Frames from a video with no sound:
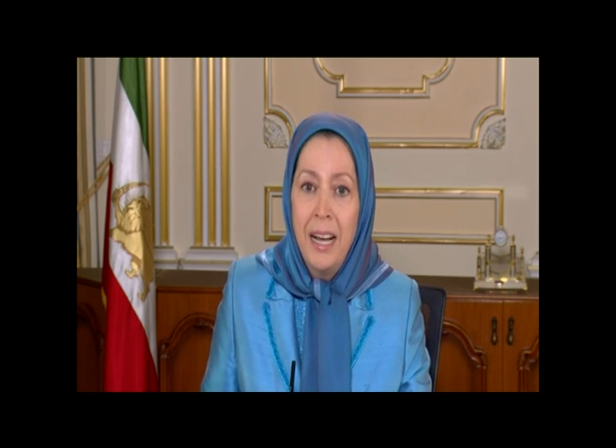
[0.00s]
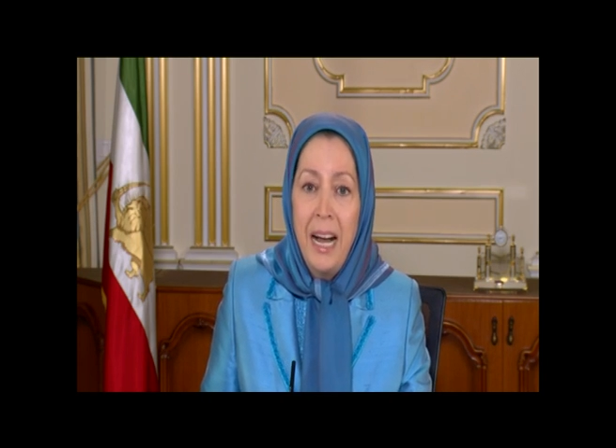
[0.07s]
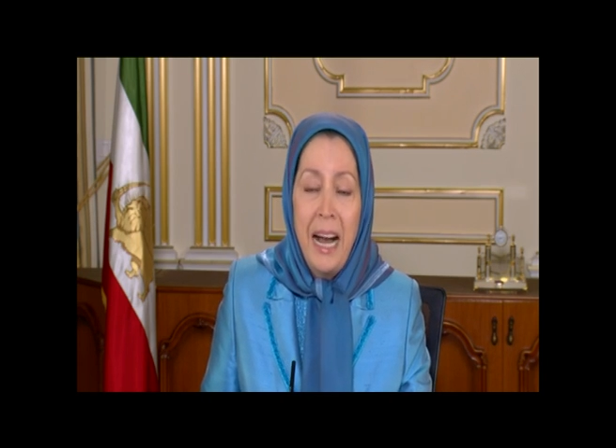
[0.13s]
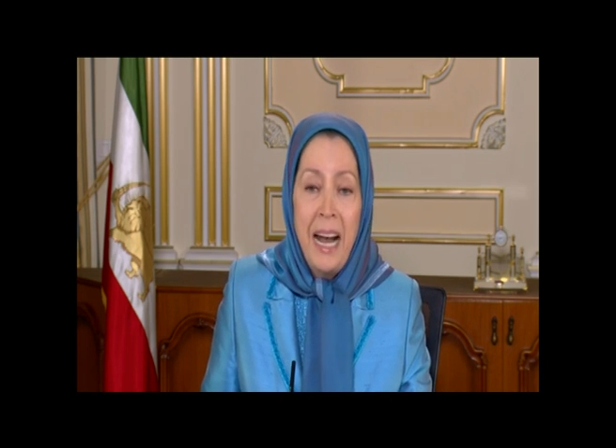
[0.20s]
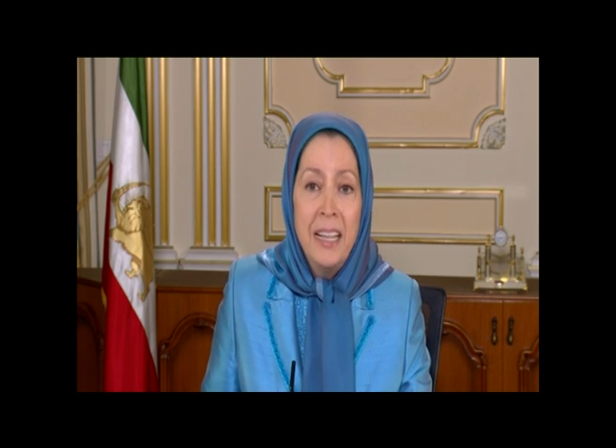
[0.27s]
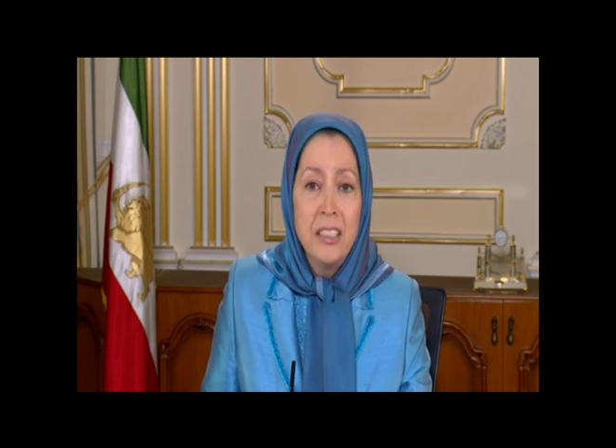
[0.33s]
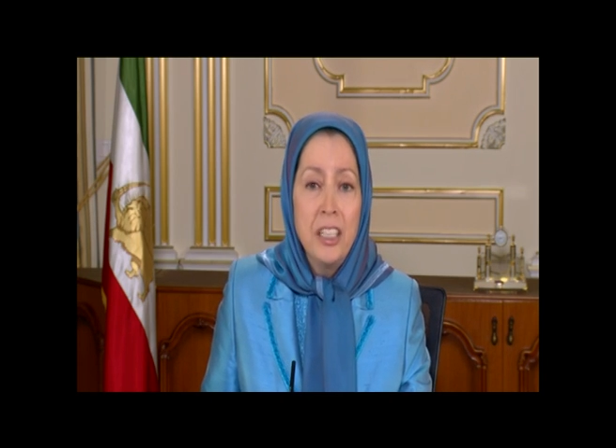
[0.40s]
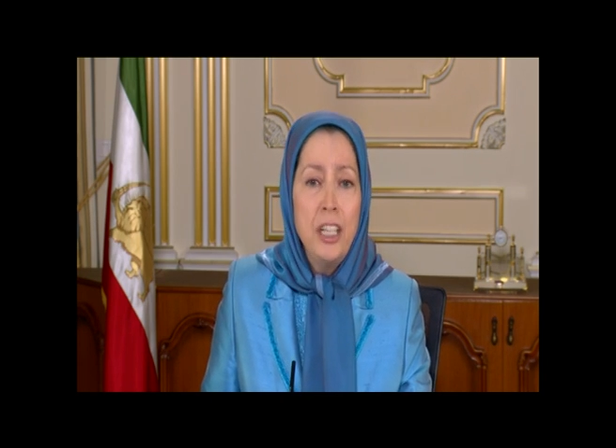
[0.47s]

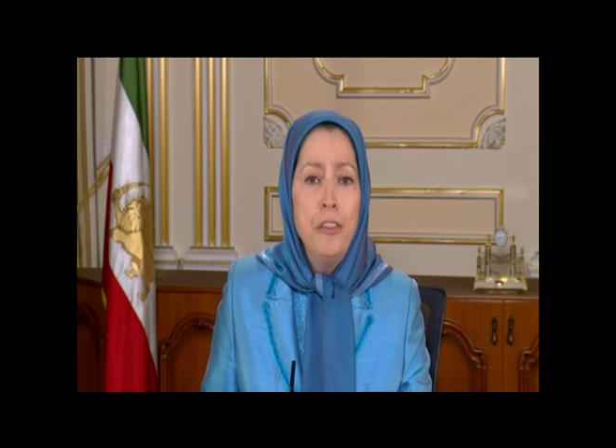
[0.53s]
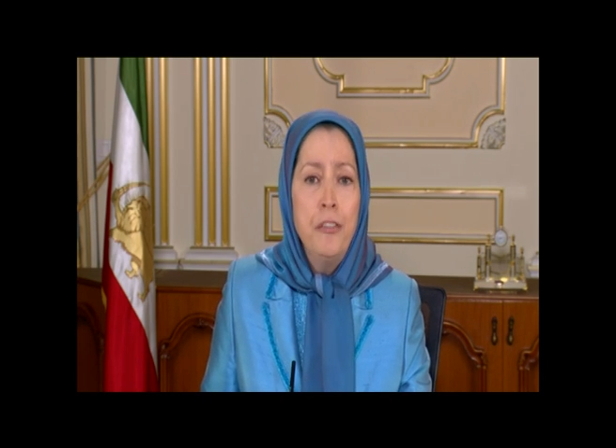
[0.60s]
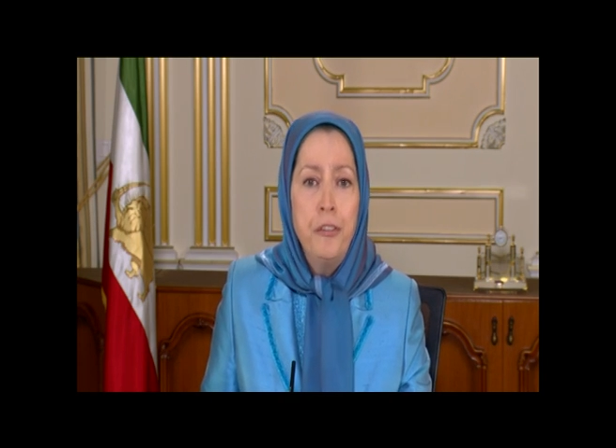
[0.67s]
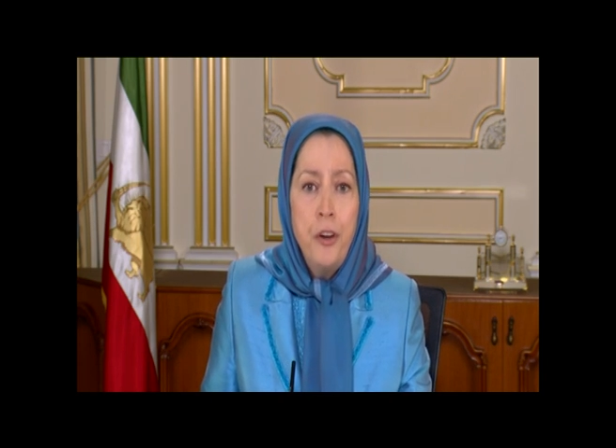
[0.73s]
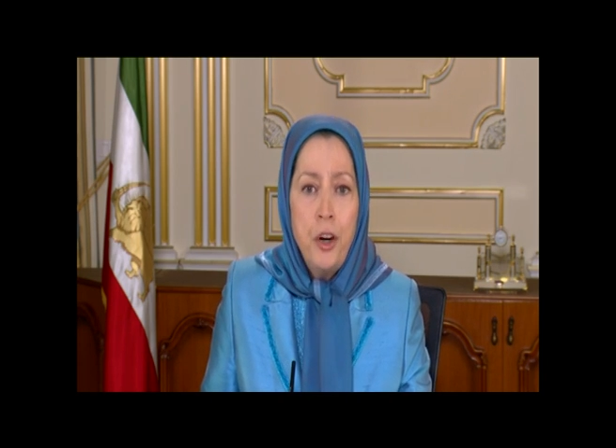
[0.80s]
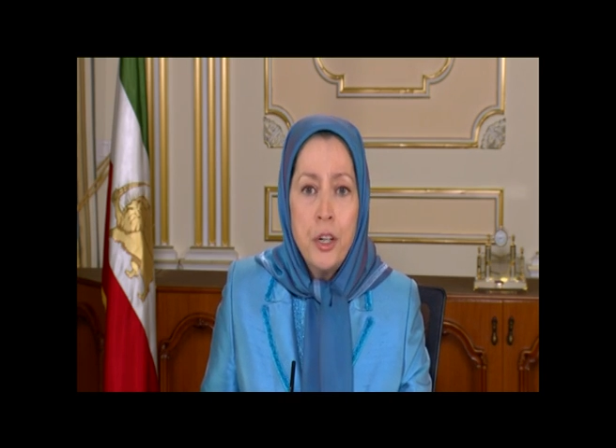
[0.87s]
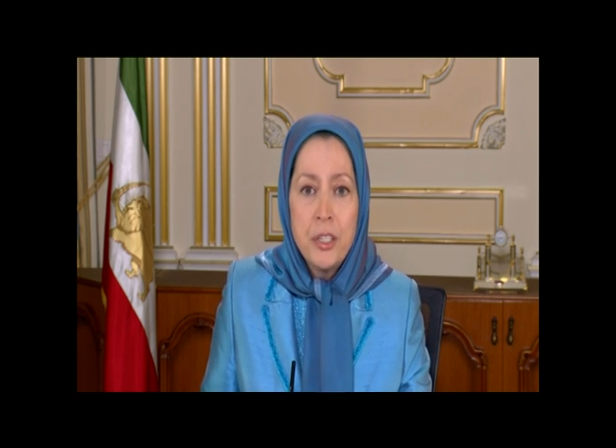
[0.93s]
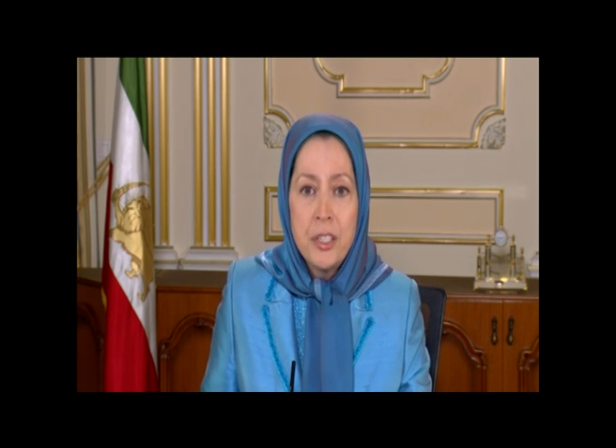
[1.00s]
and
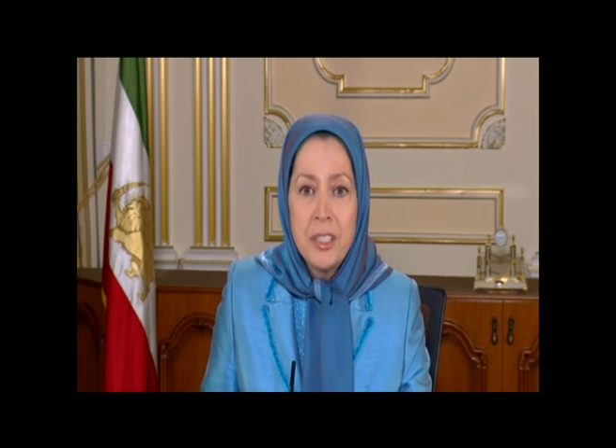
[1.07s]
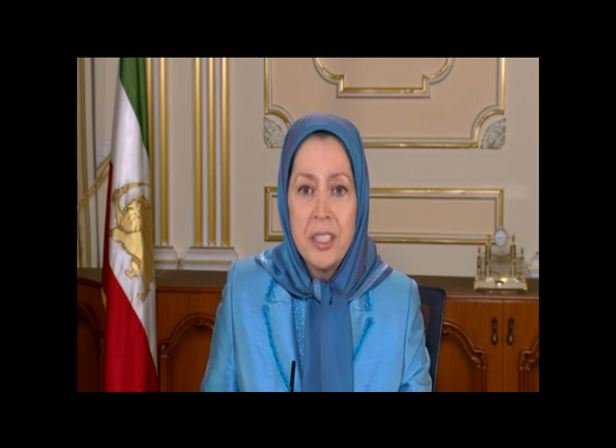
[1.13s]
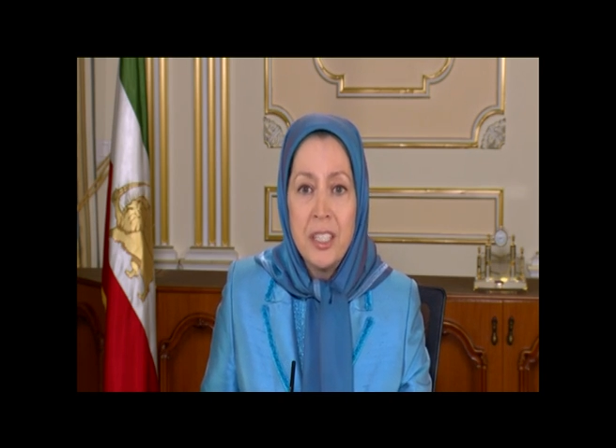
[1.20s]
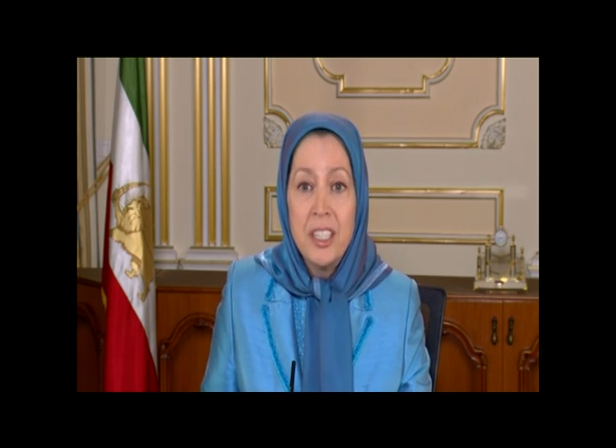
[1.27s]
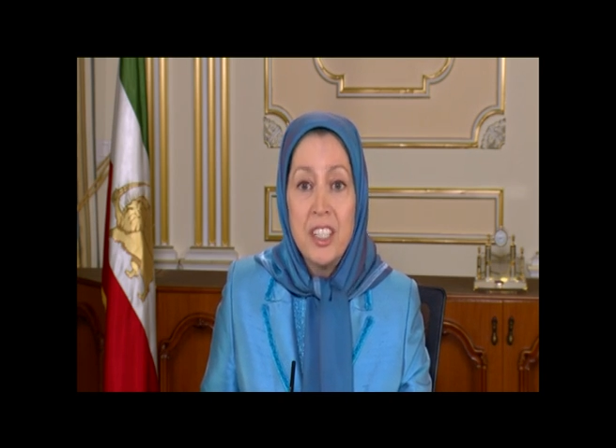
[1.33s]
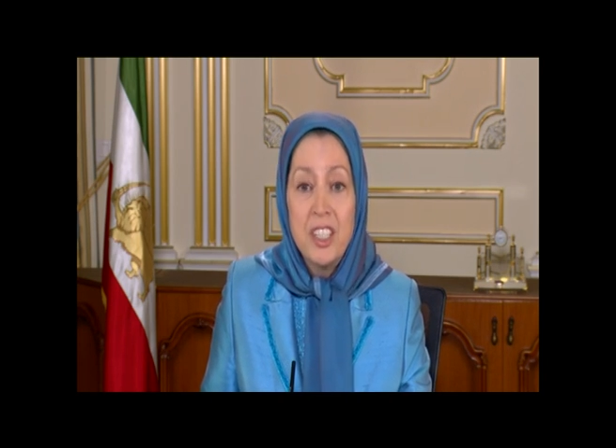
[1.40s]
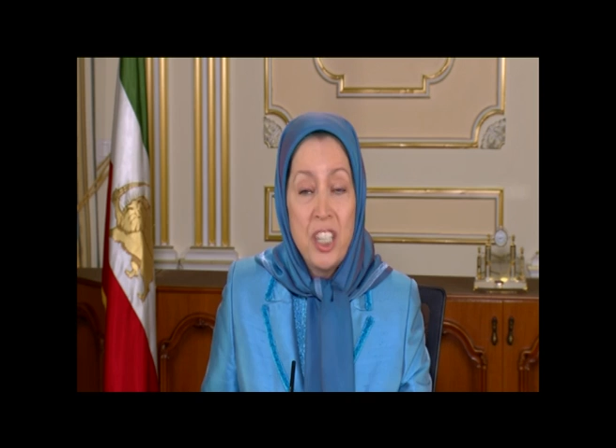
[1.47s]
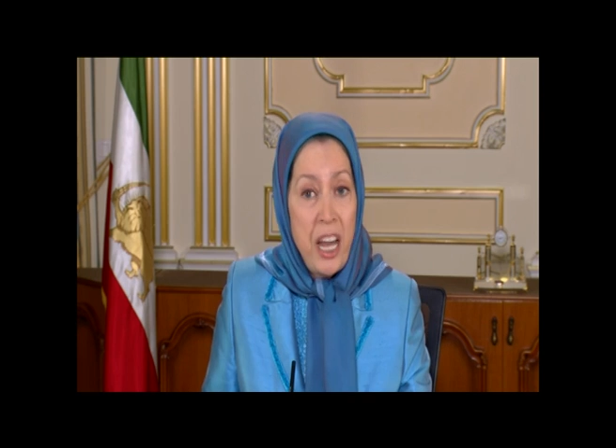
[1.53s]
enforce
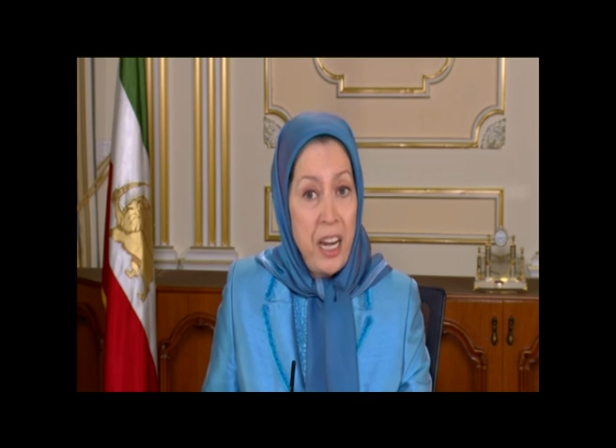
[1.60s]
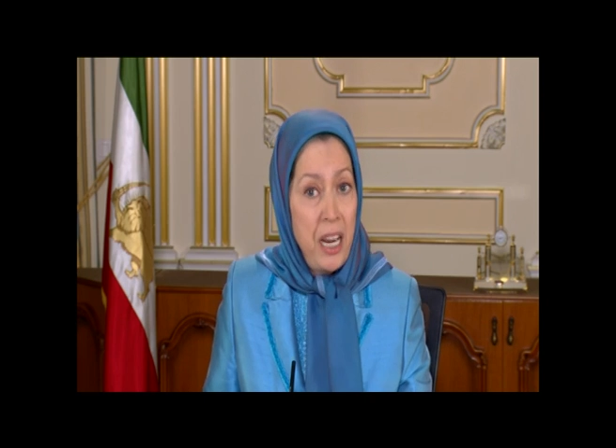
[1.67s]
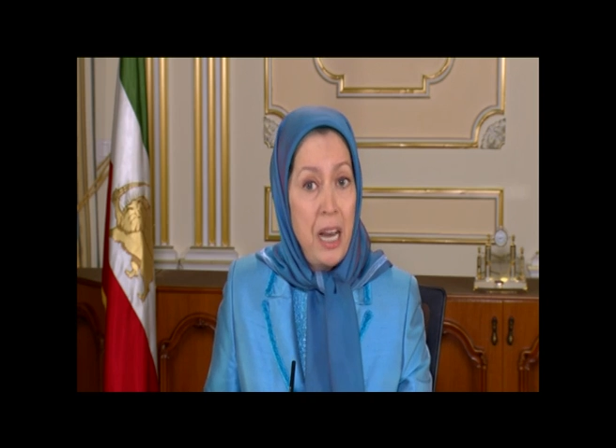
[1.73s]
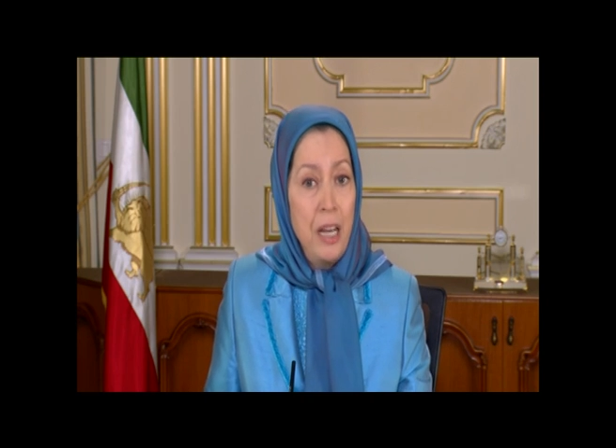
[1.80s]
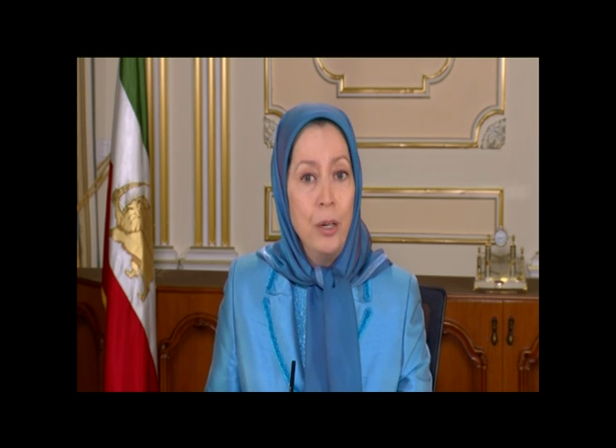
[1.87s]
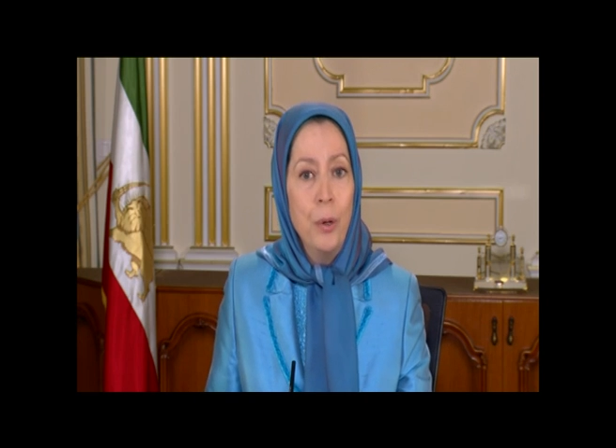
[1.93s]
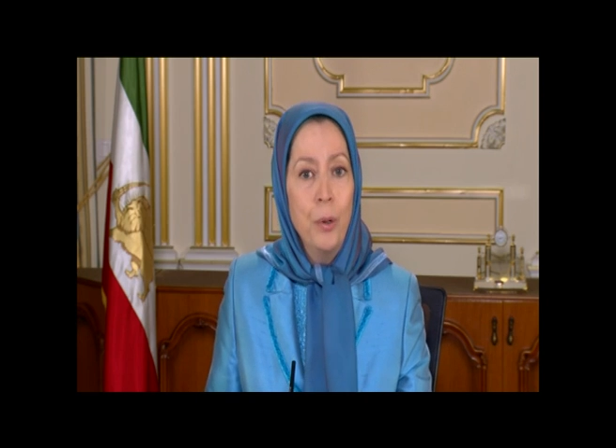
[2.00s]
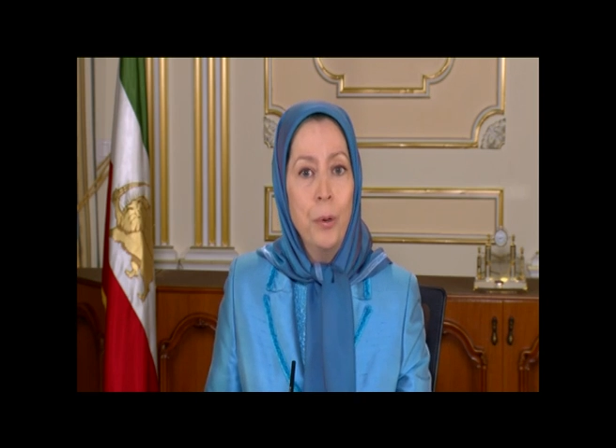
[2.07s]
Sharia
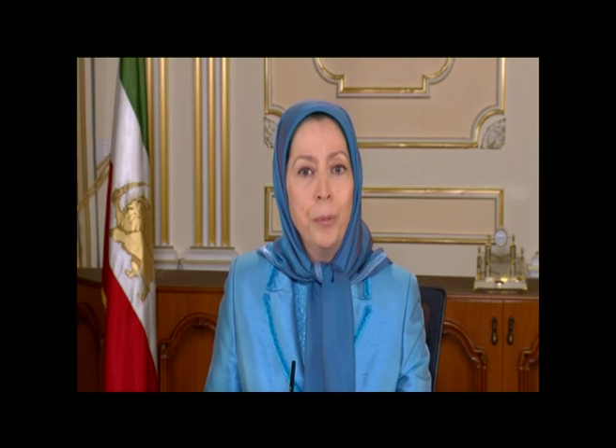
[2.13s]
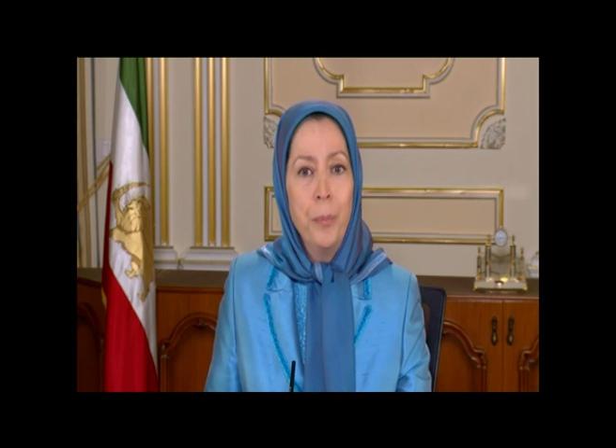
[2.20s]
law.